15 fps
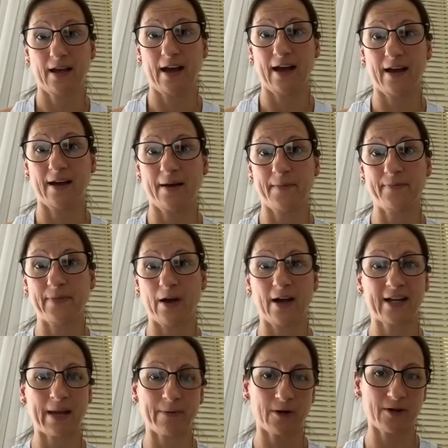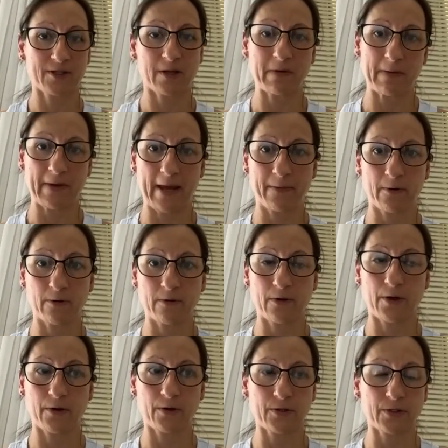I come across so many people
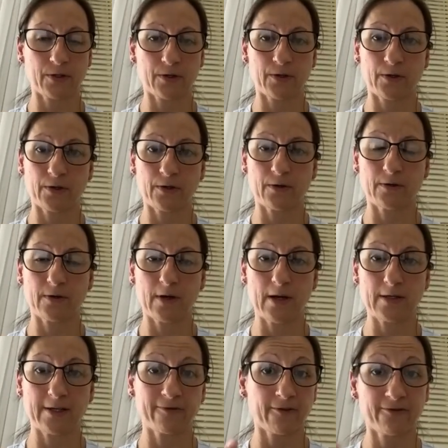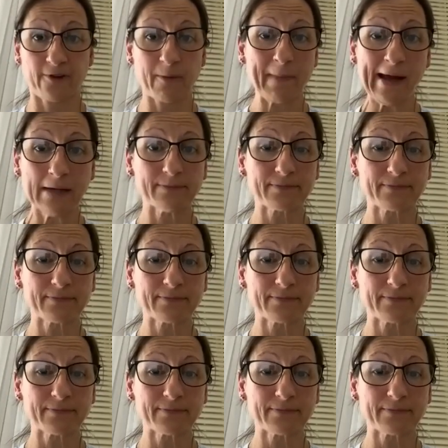who do different FODMAP,